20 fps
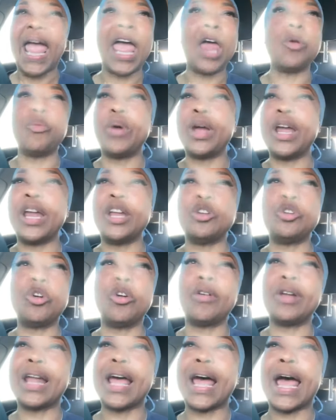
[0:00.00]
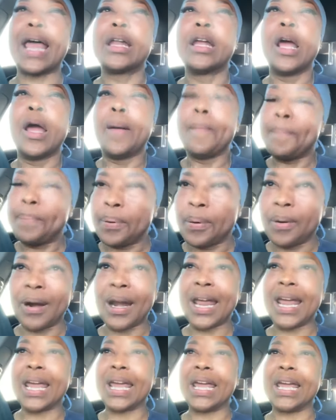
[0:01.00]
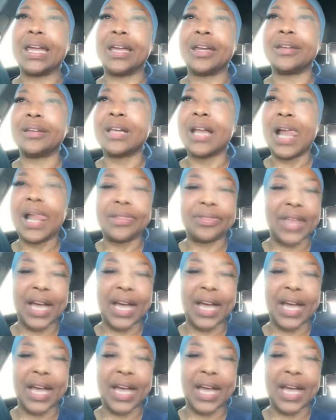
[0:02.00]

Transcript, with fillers: And when you're not praying